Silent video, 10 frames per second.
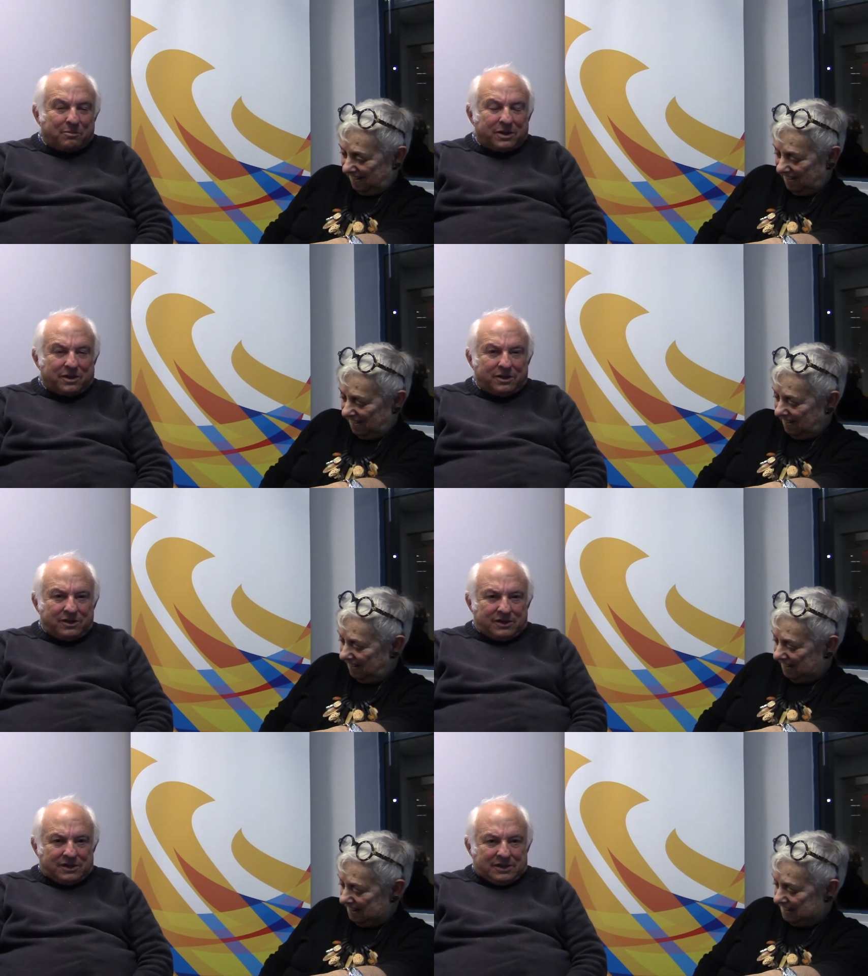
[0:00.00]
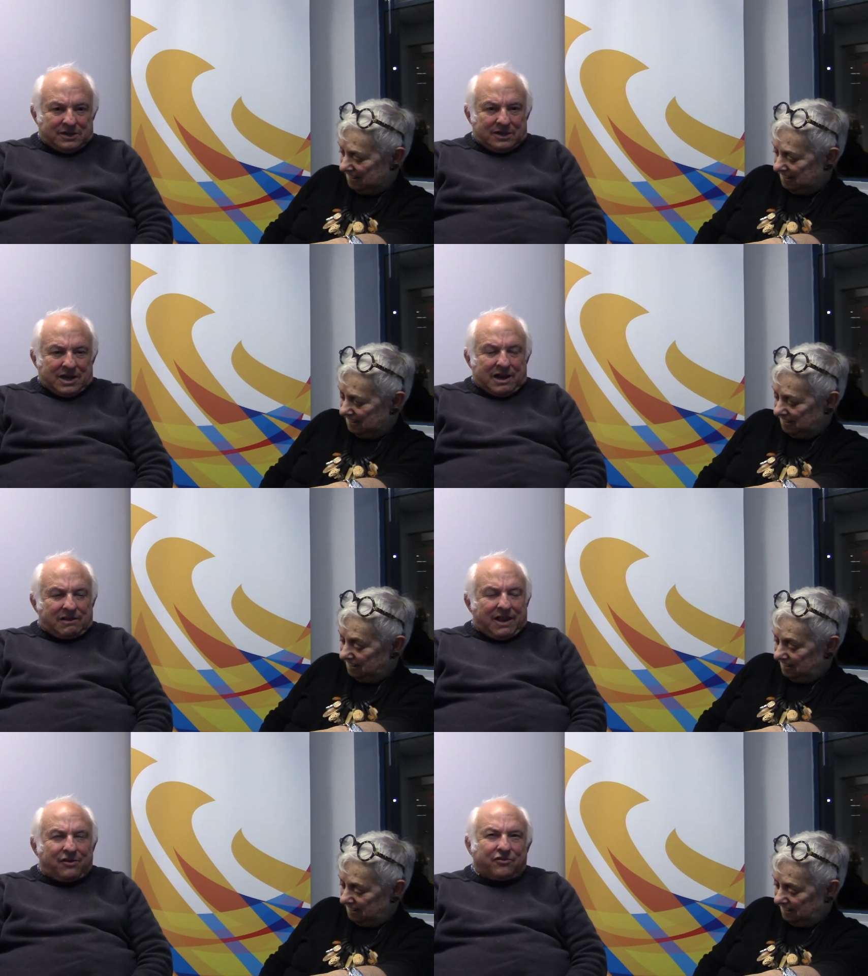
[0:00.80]
Speaker 1: But I
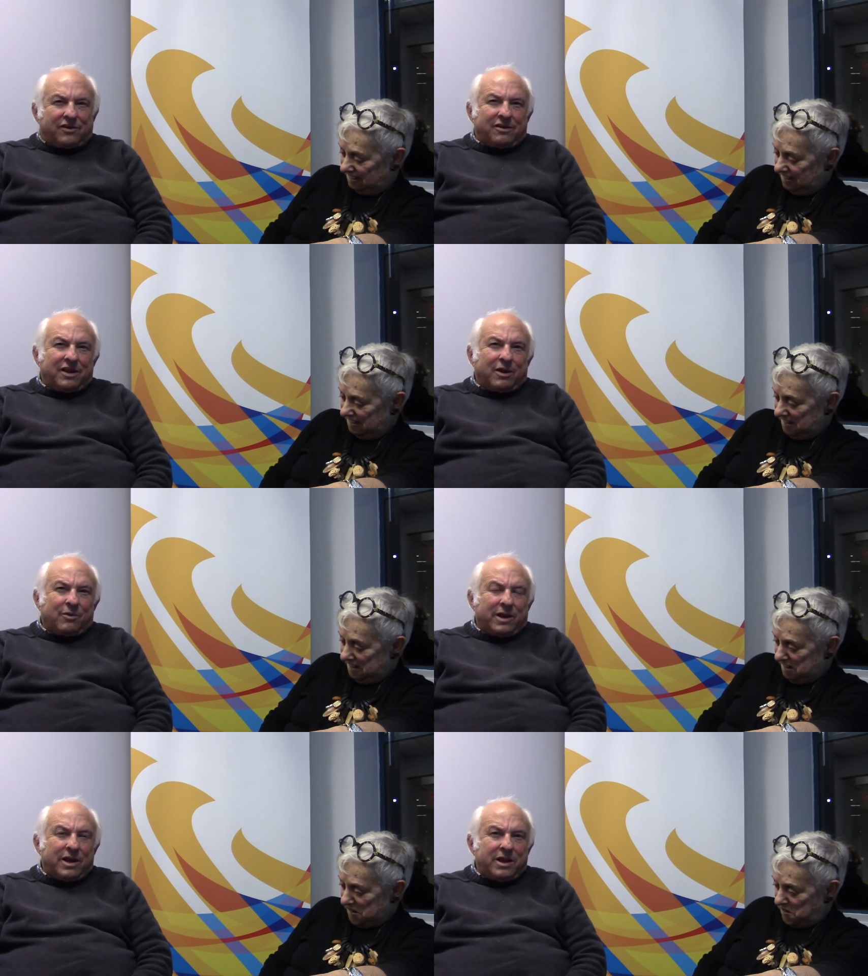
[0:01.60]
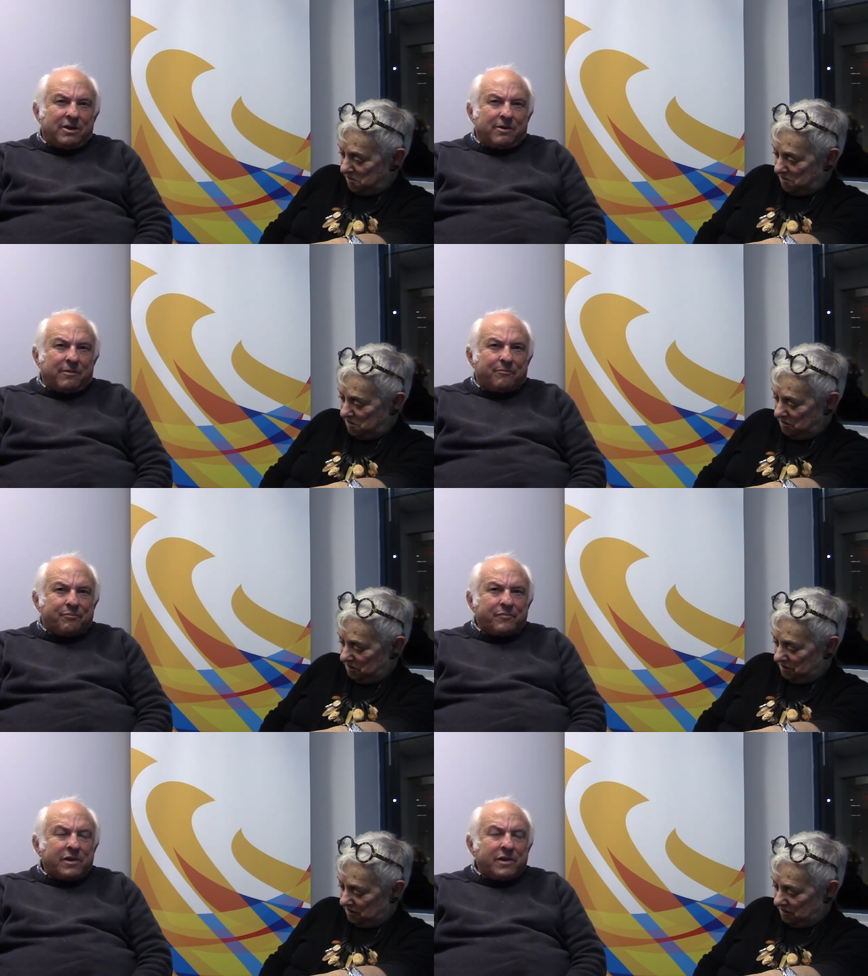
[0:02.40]
lasted there a year